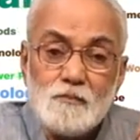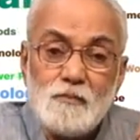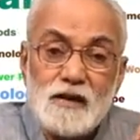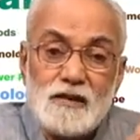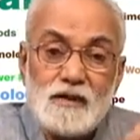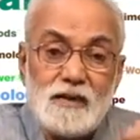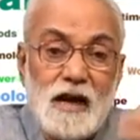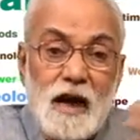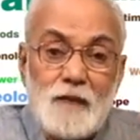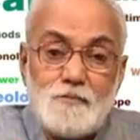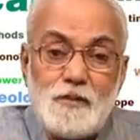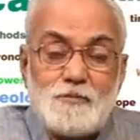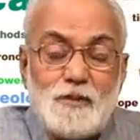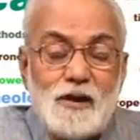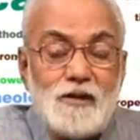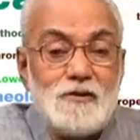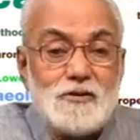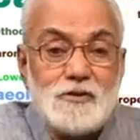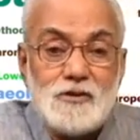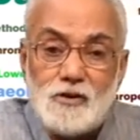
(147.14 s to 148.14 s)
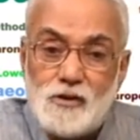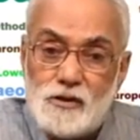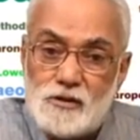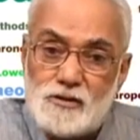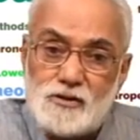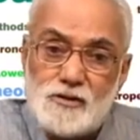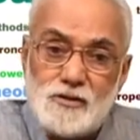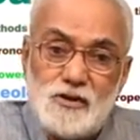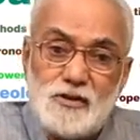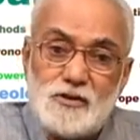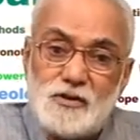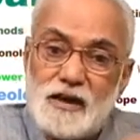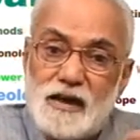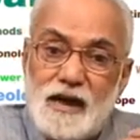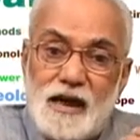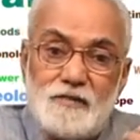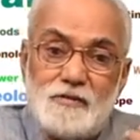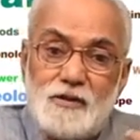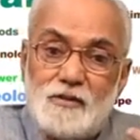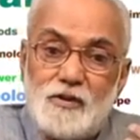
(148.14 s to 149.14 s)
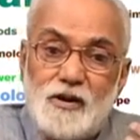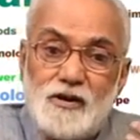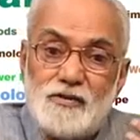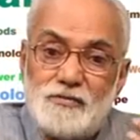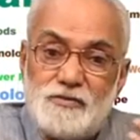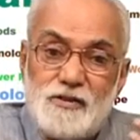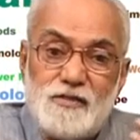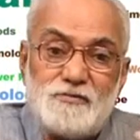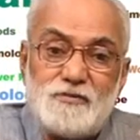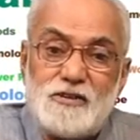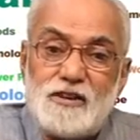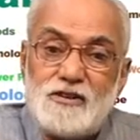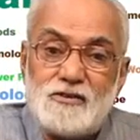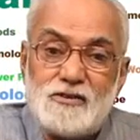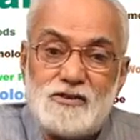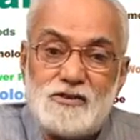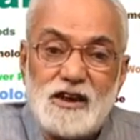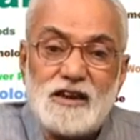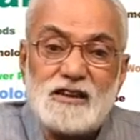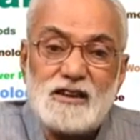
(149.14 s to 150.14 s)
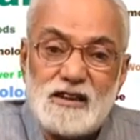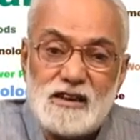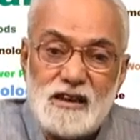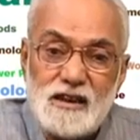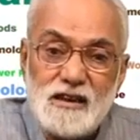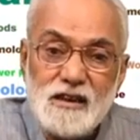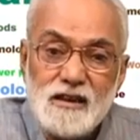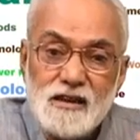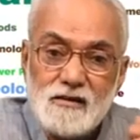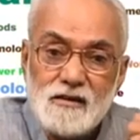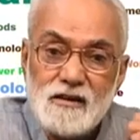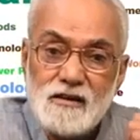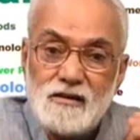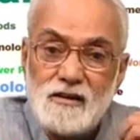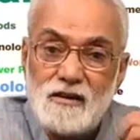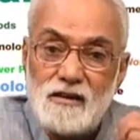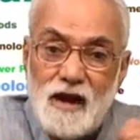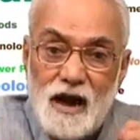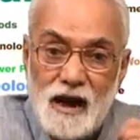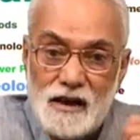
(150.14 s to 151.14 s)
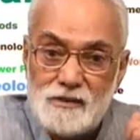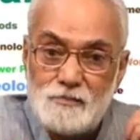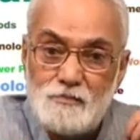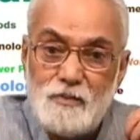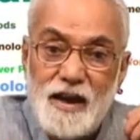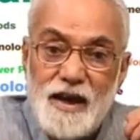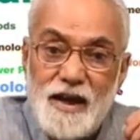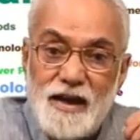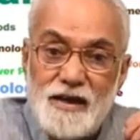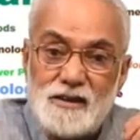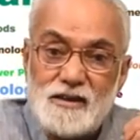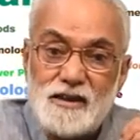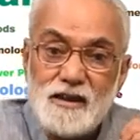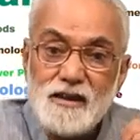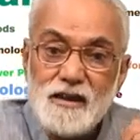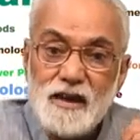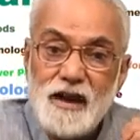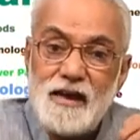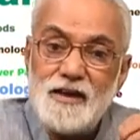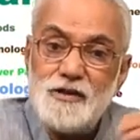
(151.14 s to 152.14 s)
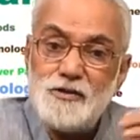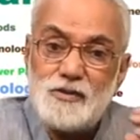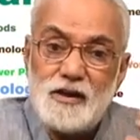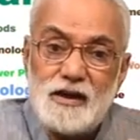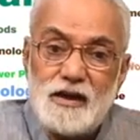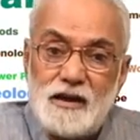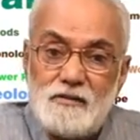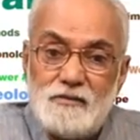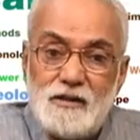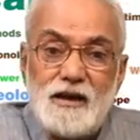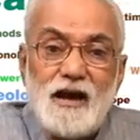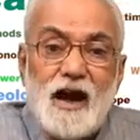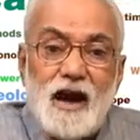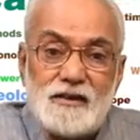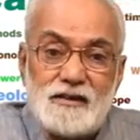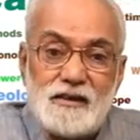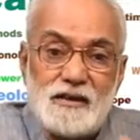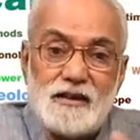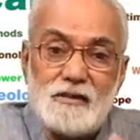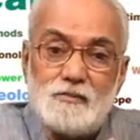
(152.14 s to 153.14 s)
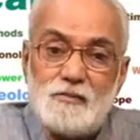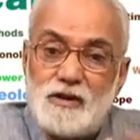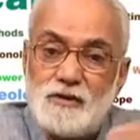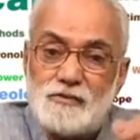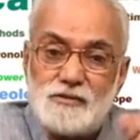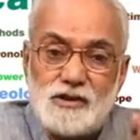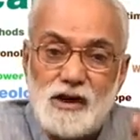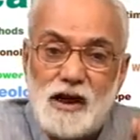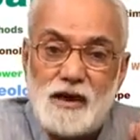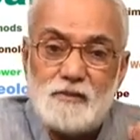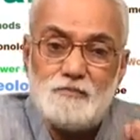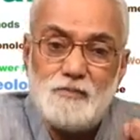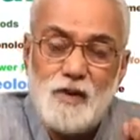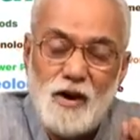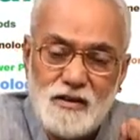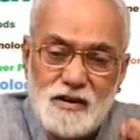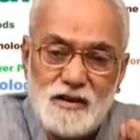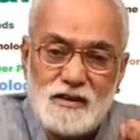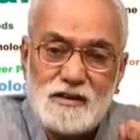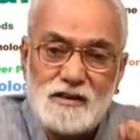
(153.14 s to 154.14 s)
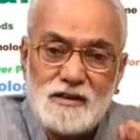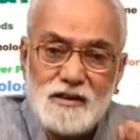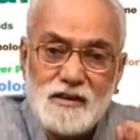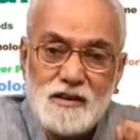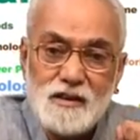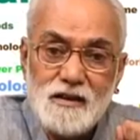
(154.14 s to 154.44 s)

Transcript: But in upper Paleolithic also you can have about 50 to 60 large blades and you can have a larger number of sharp borders.